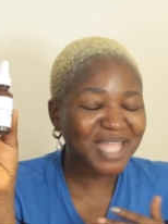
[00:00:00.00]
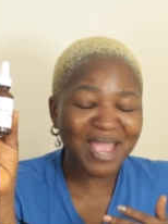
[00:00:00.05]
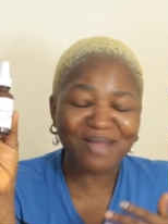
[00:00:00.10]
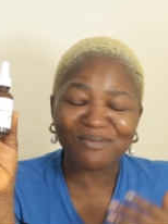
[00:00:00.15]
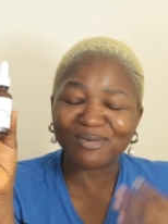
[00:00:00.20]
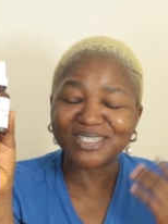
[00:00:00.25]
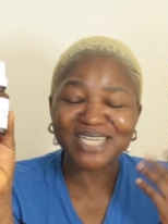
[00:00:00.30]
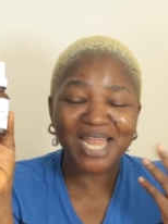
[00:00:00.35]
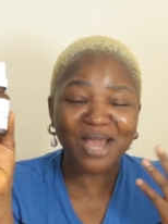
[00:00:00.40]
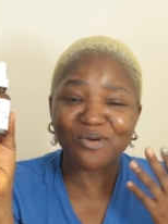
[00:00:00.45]
I
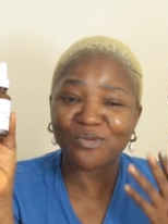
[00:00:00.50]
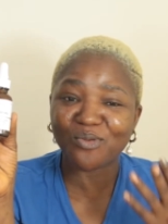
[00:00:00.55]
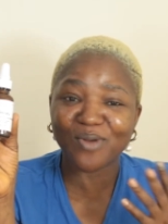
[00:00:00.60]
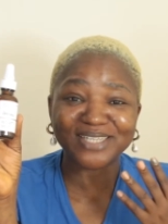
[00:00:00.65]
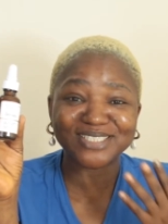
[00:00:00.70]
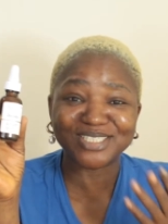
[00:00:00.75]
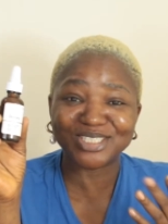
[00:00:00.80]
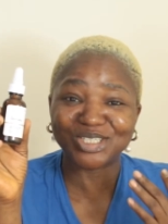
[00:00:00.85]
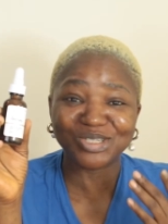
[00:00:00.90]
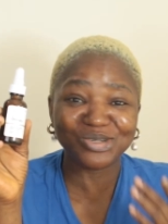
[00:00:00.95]
want that
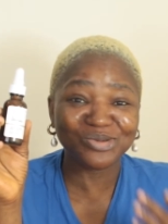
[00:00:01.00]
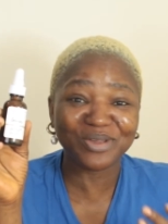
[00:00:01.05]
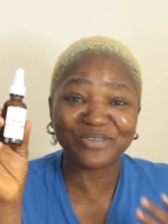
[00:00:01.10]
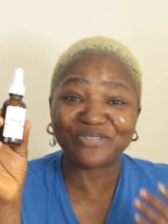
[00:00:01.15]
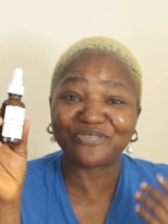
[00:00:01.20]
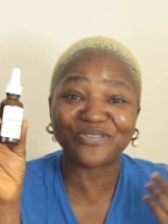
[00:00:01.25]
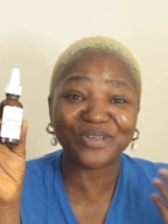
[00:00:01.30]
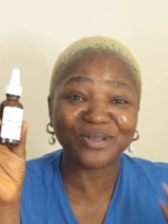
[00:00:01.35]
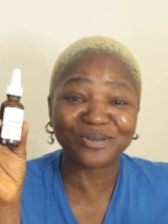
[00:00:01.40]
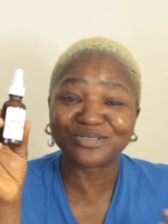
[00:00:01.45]
wet dewy
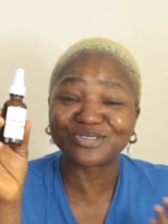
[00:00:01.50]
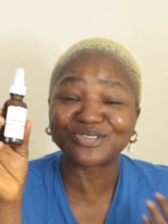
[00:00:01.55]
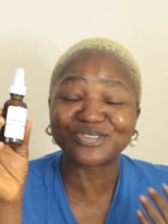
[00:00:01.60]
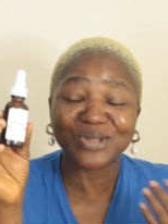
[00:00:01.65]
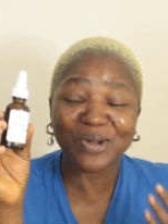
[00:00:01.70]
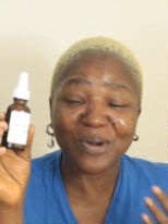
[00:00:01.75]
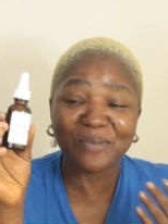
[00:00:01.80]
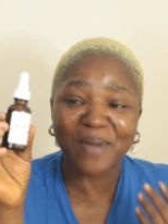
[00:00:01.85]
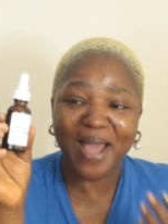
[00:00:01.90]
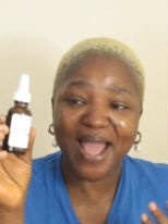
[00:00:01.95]
feel
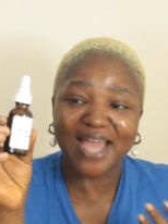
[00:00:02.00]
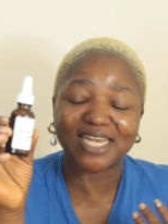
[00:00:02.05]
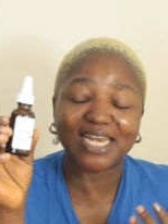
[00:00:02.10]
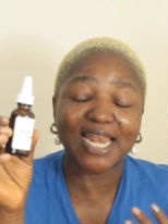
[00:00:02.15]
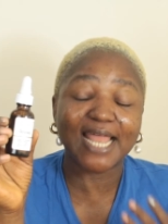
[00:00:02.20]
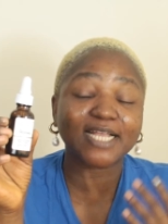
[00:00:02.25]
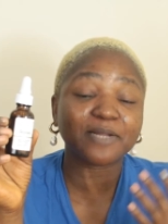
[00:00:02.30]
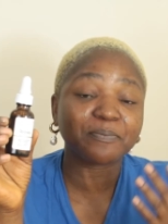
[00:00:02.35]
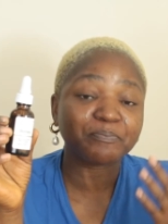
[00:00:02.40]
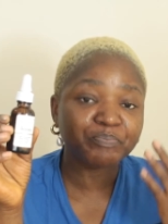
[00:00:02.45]
so bad.
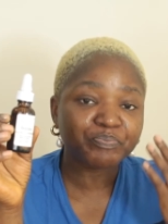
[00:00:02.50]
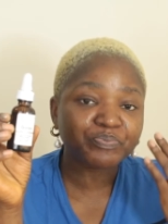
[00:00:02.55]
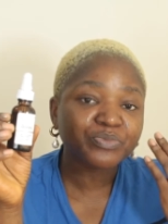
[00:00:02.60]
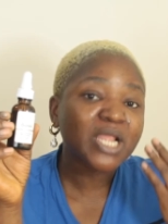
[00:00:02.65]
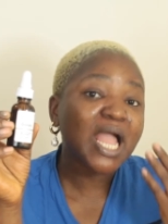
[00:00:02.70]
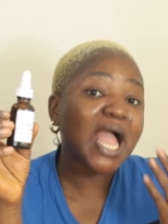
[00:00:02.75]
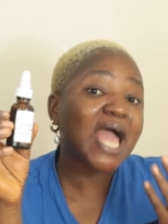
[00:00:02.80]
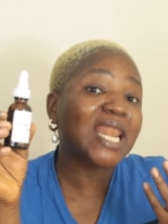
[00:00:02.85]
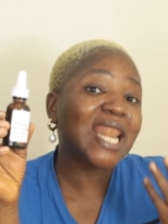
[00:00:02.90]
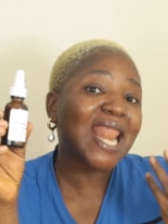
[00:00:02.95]
Like,
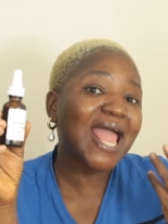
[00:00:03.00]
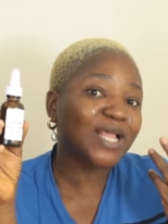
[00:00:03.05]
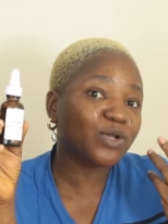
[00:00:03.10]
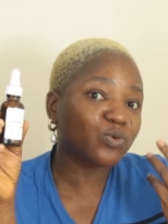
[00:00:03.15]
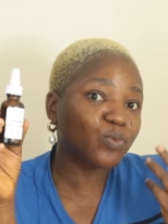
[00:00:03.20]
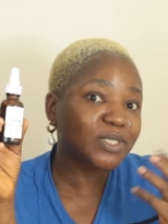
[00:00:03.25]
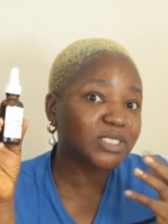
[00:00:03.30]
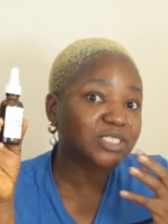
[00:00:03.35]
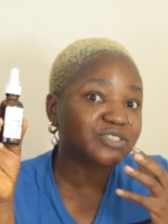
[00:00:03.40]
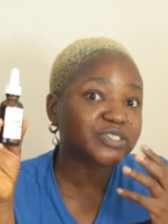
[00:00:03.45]
I
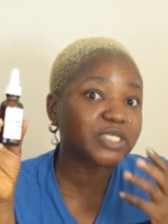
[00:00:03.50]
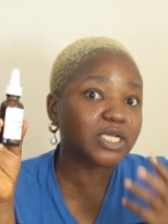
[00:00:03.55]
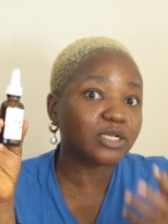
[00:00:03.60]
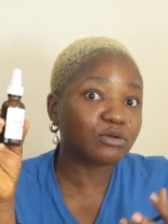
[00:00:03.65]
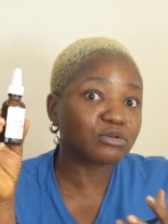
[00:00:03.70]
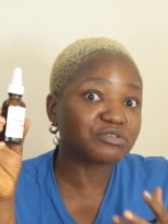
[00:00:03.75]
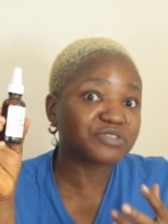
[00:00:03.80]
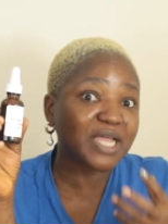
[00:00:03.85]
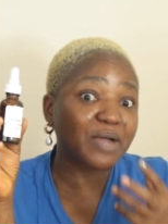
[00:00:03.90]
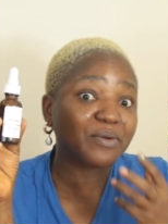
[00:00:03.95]
like when the skin
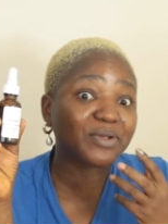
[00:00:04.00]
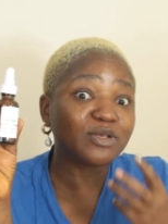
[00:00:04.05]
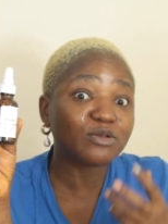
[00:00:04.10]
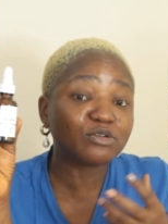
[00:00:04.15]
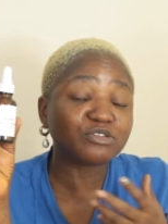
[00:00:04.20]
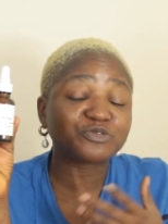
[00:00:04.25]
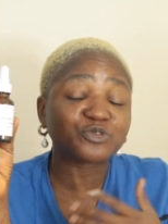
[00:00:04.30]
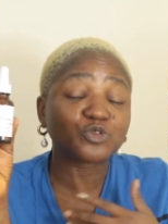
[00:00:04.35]
looks that way.